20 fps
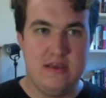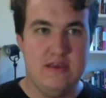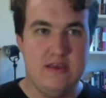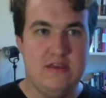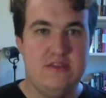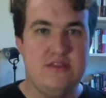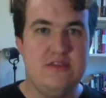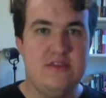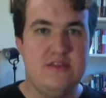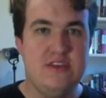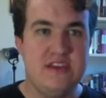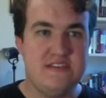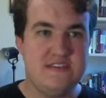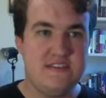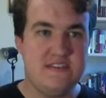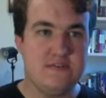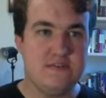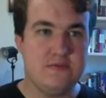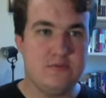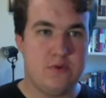This
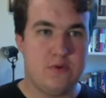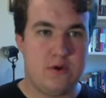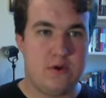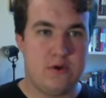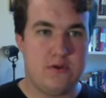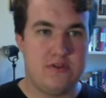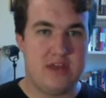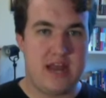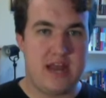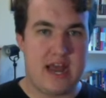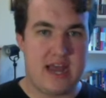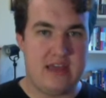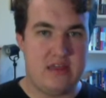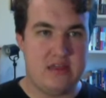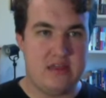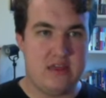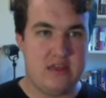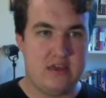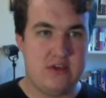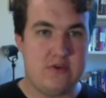is a role that I
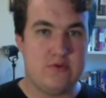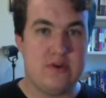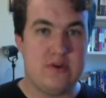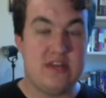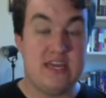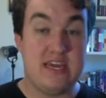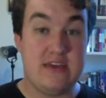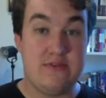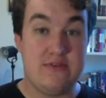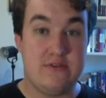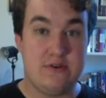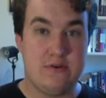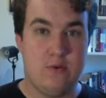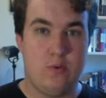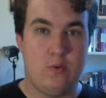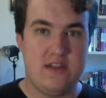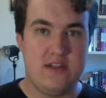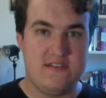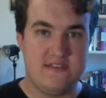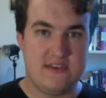think you could either,
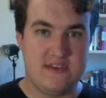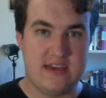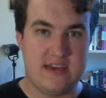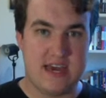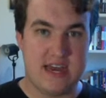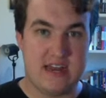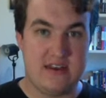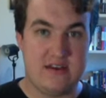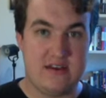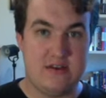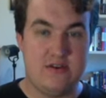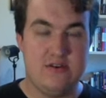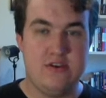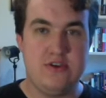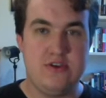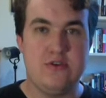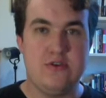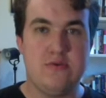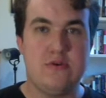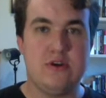once again,
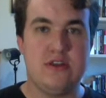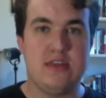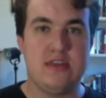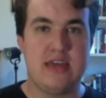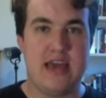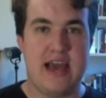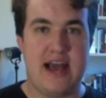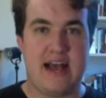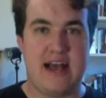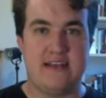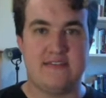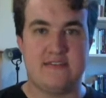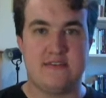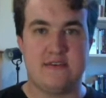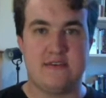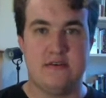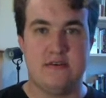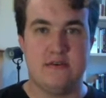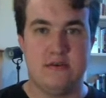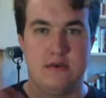you could
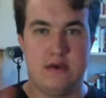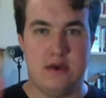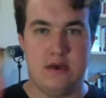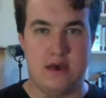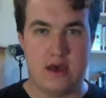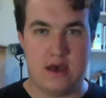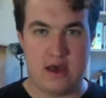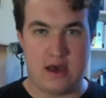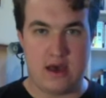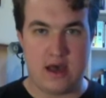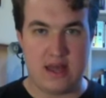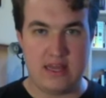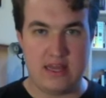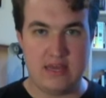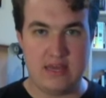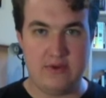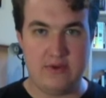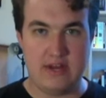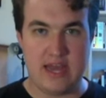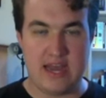cast a
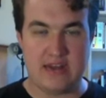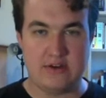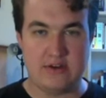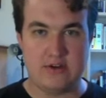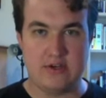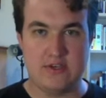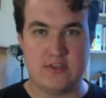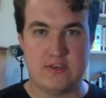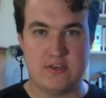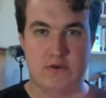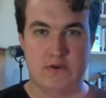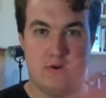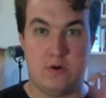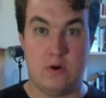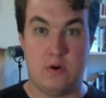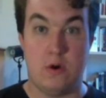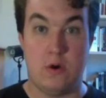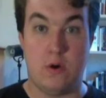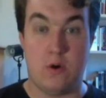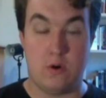Hollywood actress
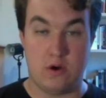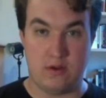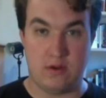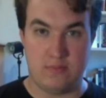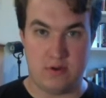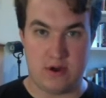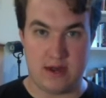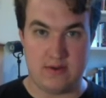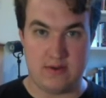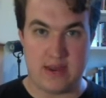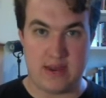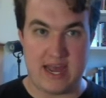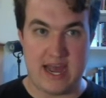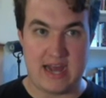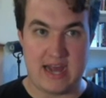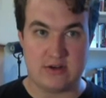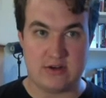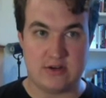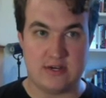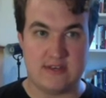or a Broadway
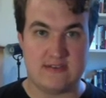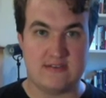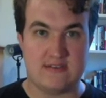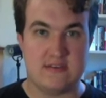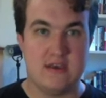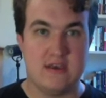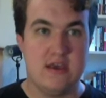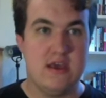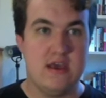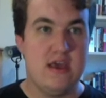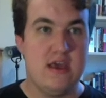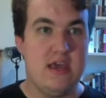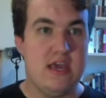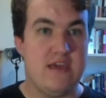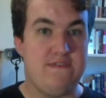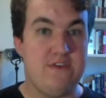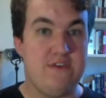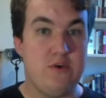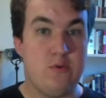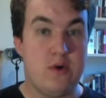actress.
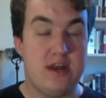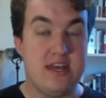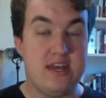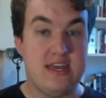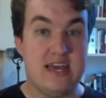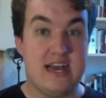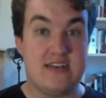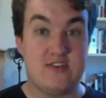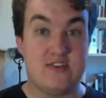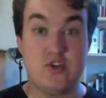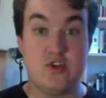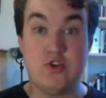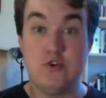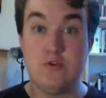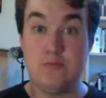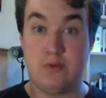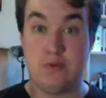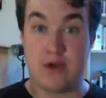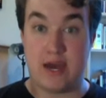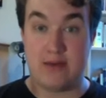If you want to cast
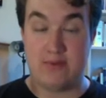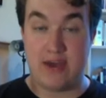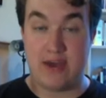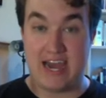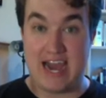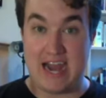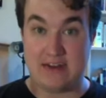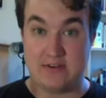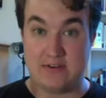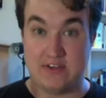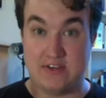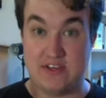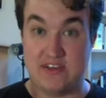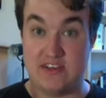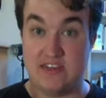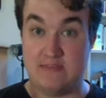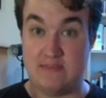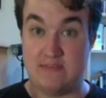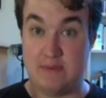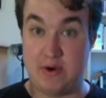two Broadway
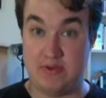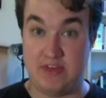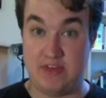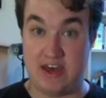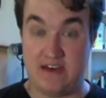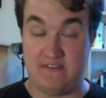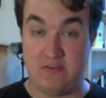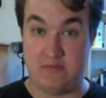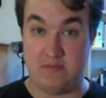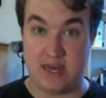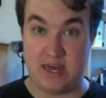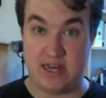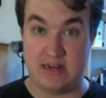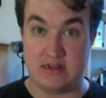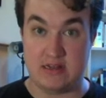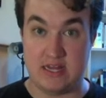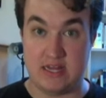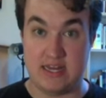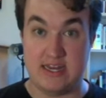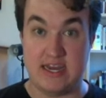actresses as both Elphaba and
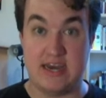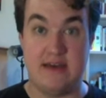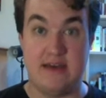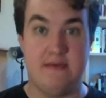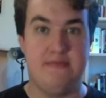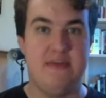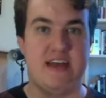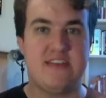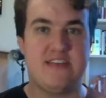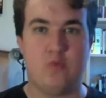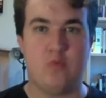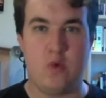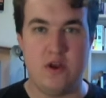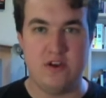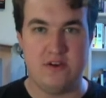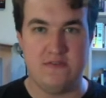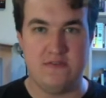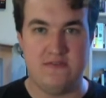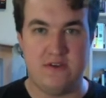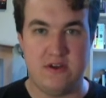Glinda, that's
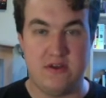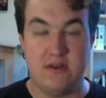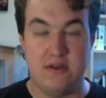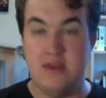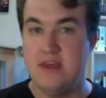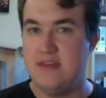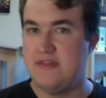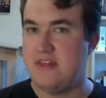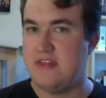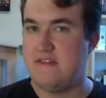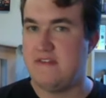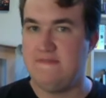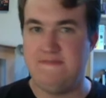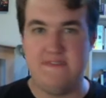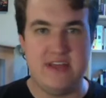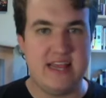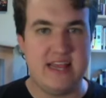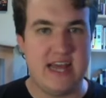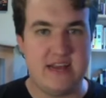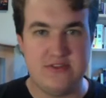wonderful. Then
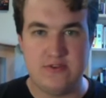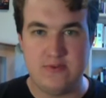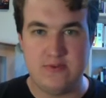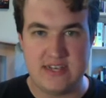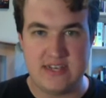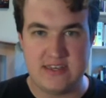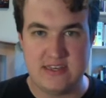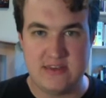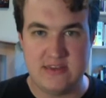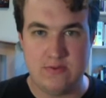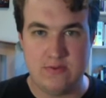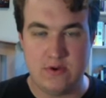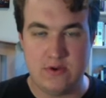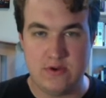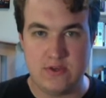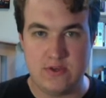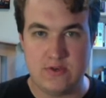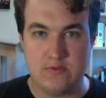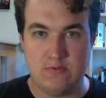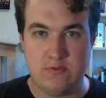fill out the rest of the
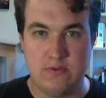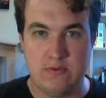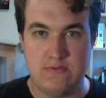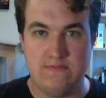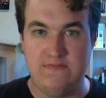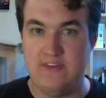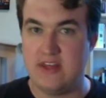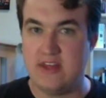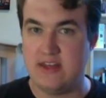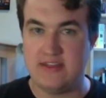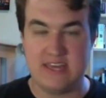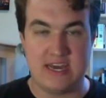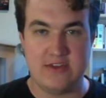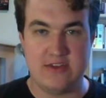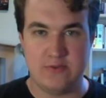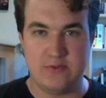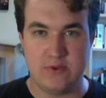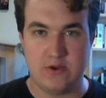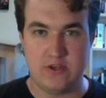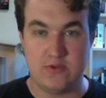roles, fill out the
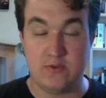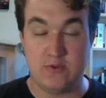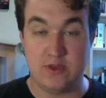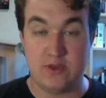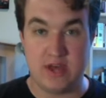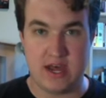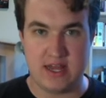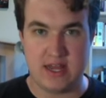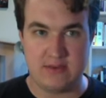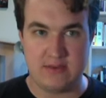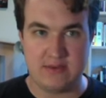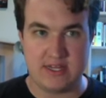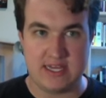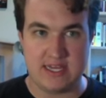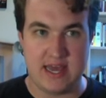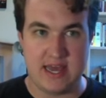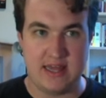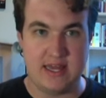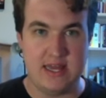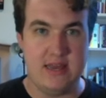other roles with Hollywood
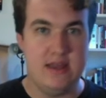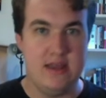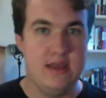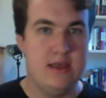talent.